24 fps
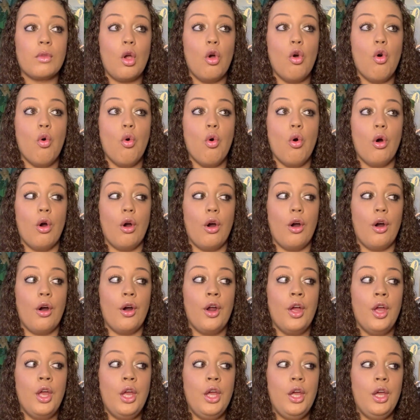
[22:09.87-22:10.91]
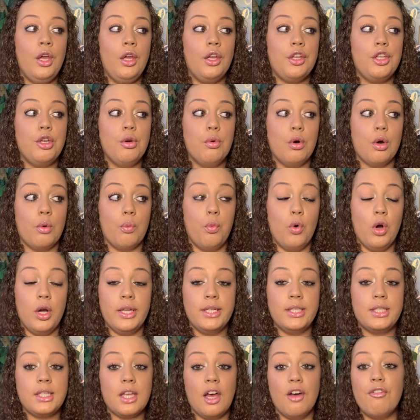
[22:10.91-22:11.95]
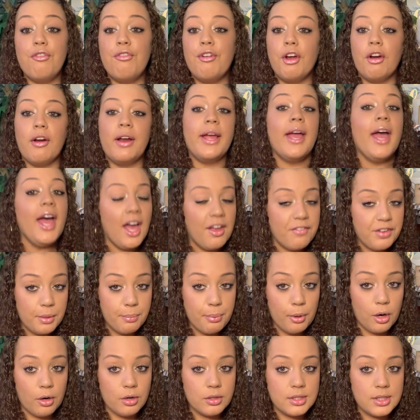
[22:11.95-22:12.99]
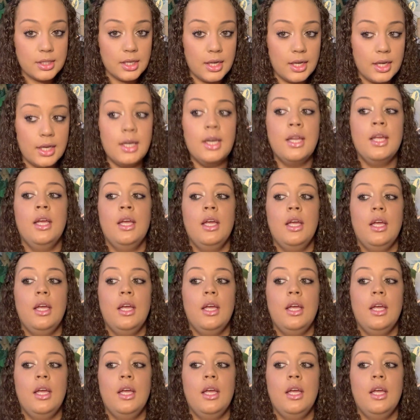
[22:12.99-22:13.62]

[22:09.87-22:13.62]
or you were once a very heavy person